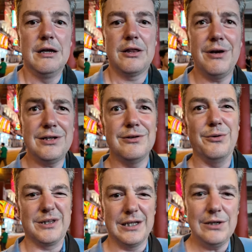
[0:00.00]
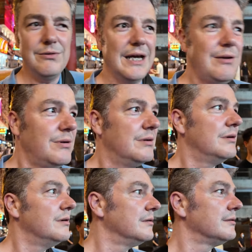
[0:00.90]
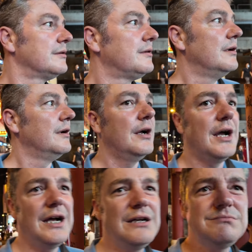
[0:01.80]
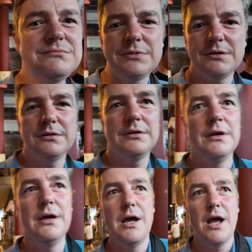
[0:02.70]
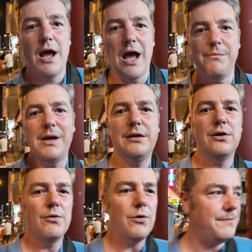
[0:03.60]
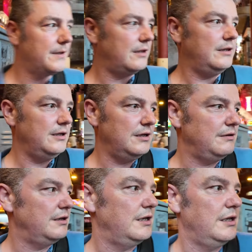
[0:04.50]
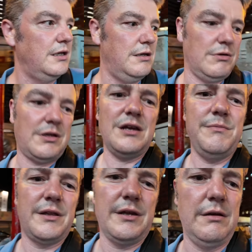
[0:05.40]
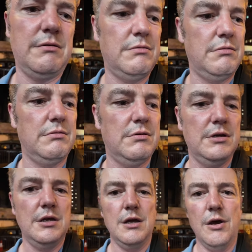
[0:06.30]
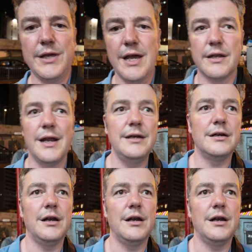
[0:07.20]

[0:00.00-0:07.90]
So I don't know what to do now. I might go over to the... What time is it? Okay, it's 9